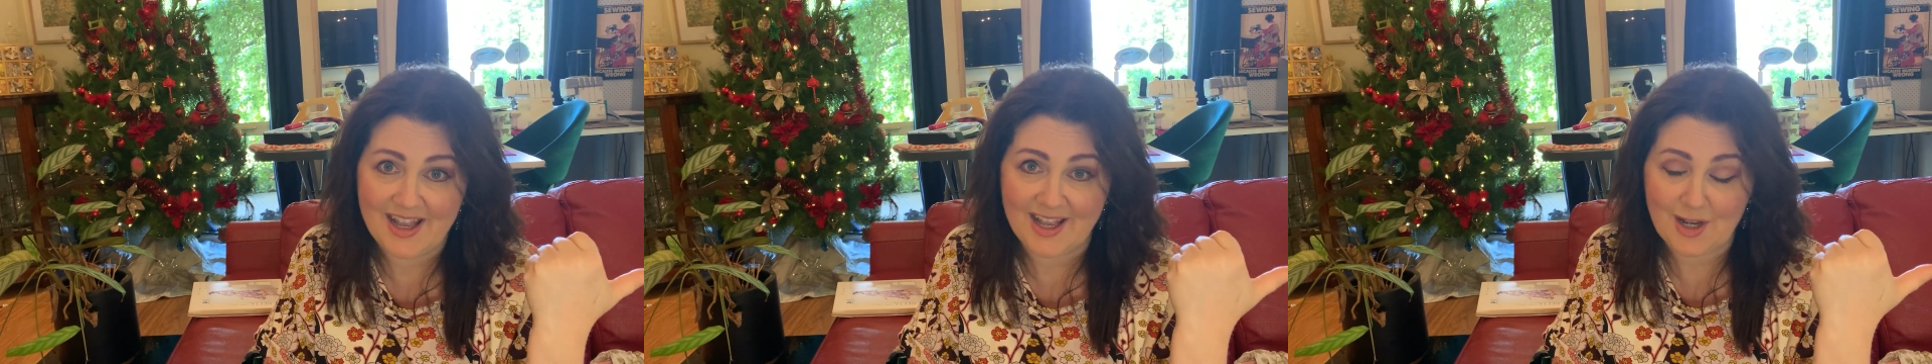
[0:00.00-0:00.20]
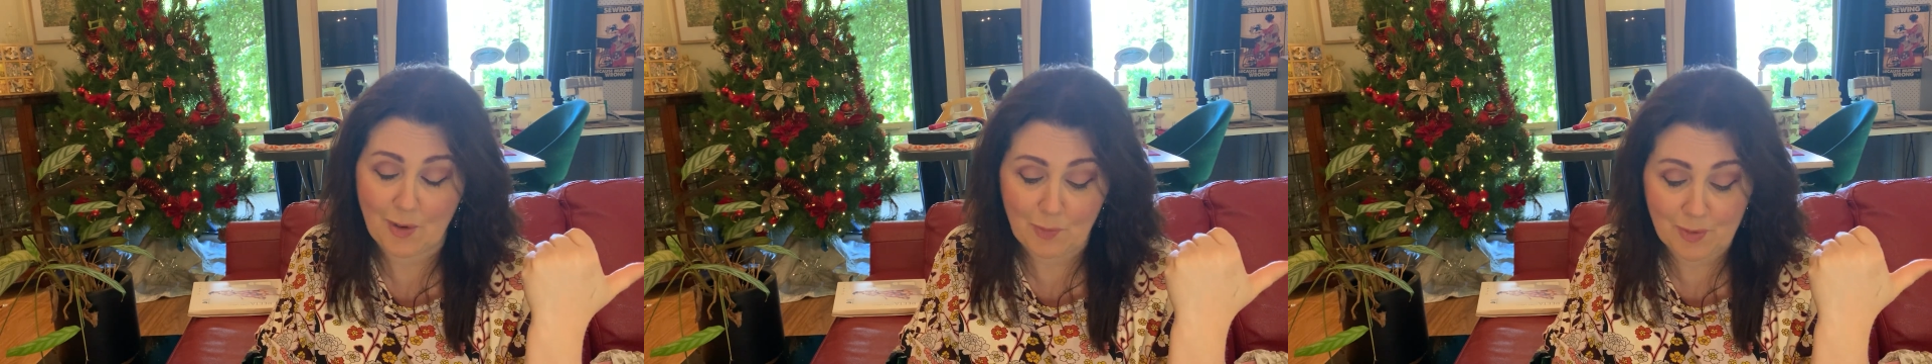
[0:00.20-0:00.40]

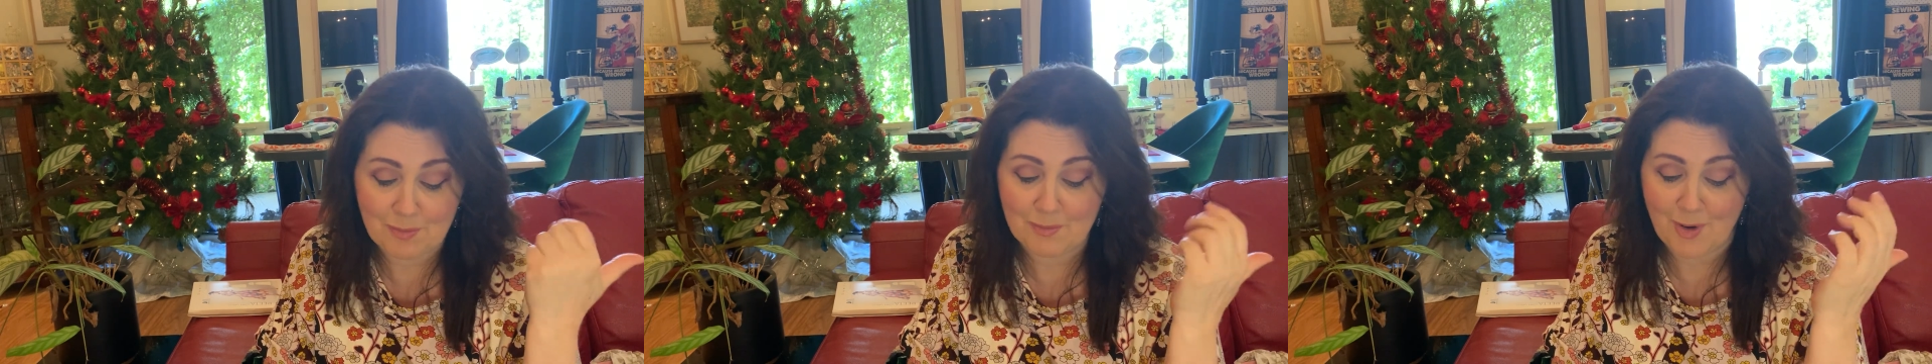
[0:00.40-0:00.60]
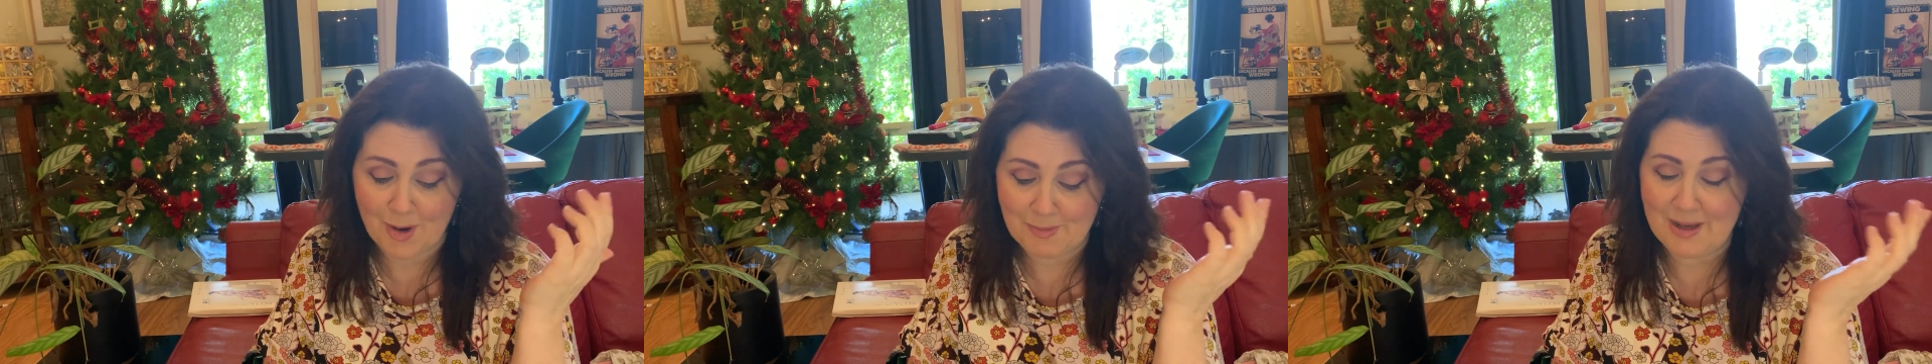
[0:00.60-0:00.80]
and I
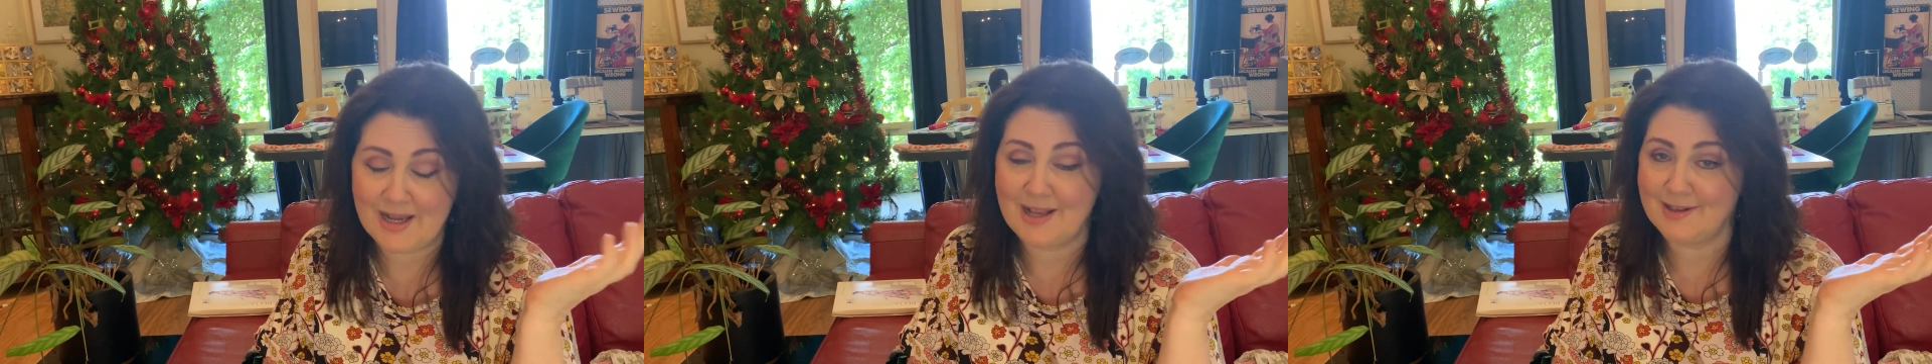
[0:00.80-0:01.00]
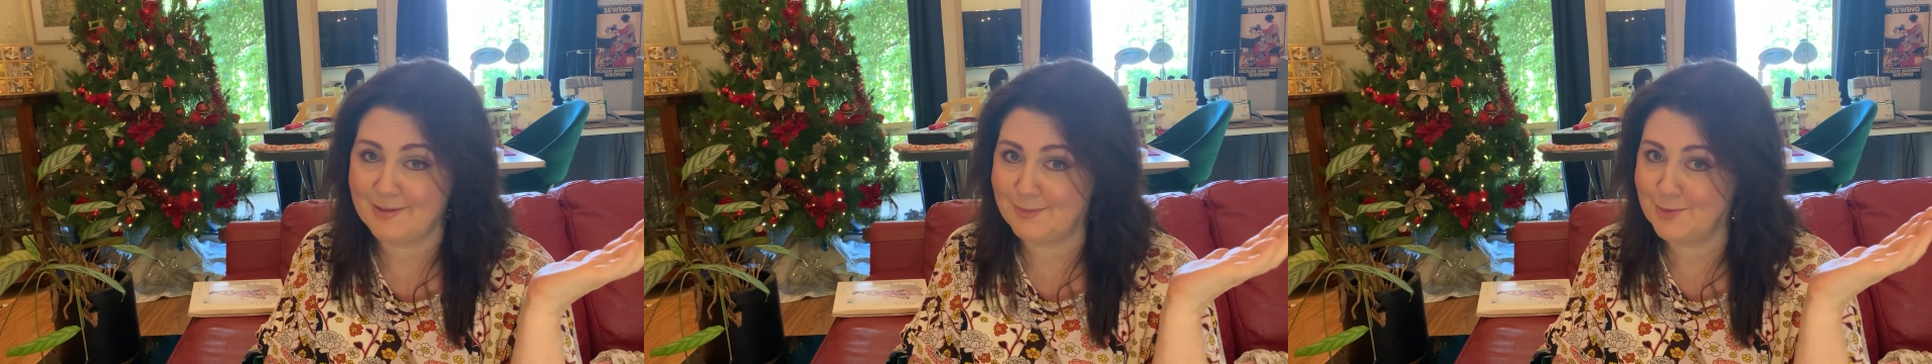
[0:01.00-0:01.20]
wouldn't mind
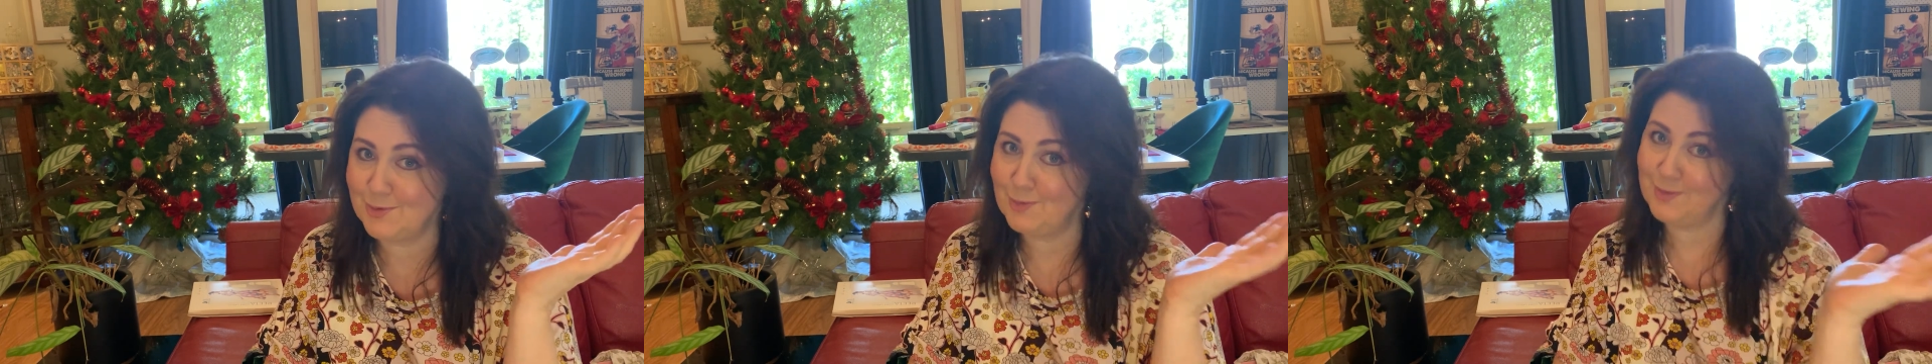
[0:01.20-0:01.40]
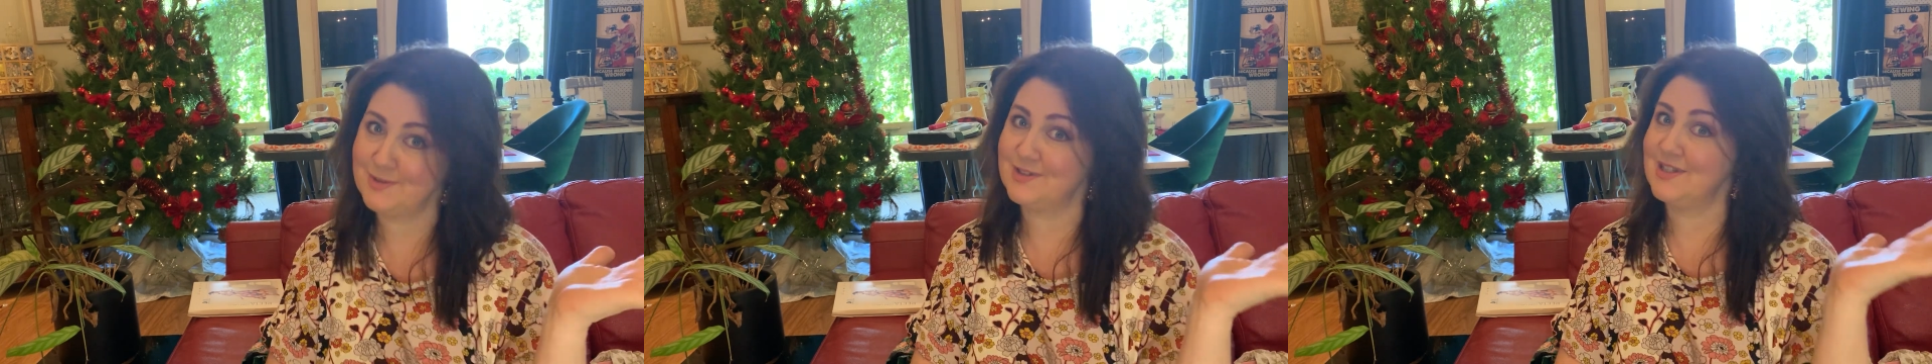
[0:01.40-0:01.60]
making some
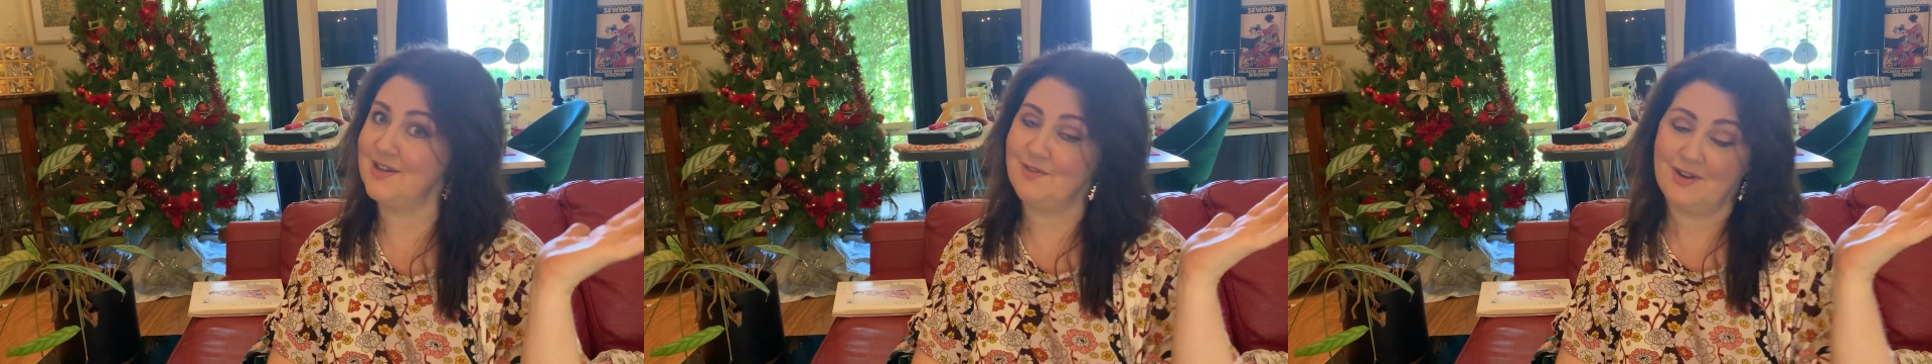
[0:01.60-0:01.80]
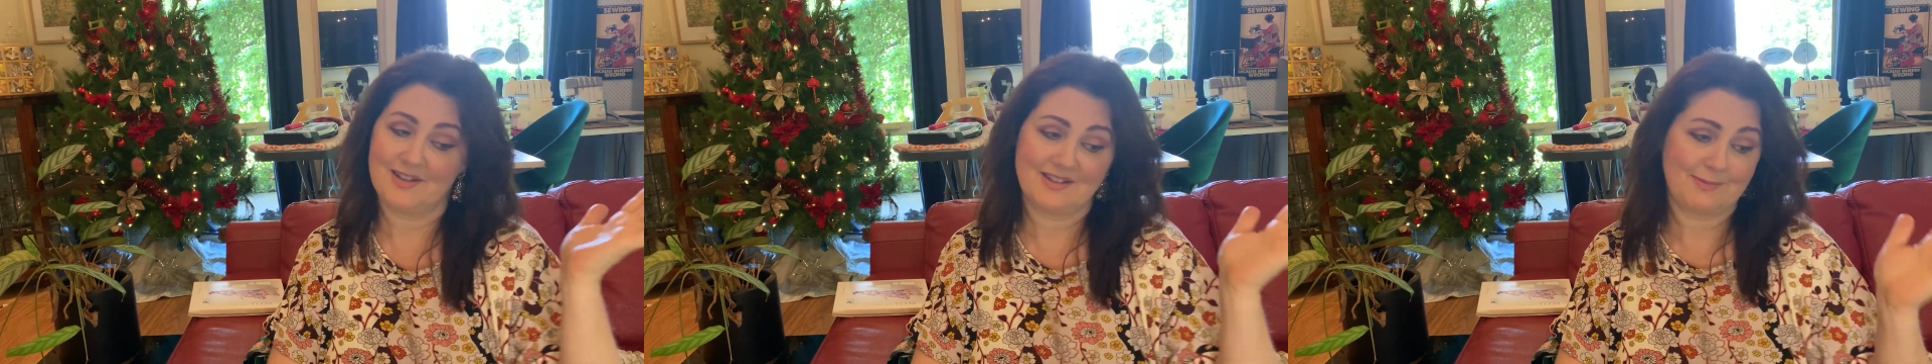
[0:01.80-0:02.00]
short
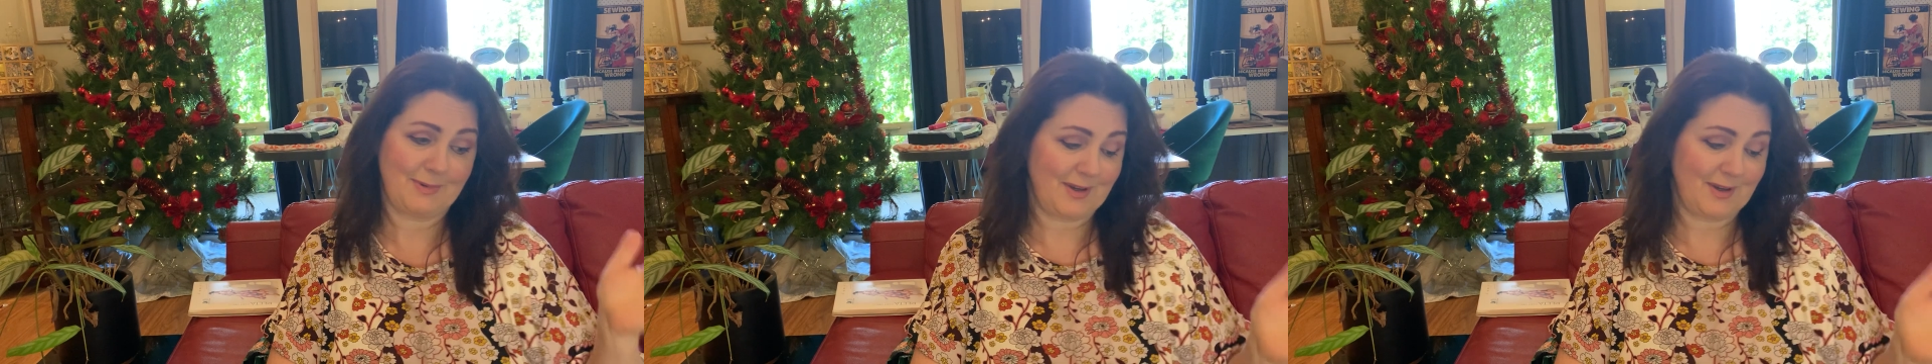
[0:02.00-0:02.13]
sleeve ones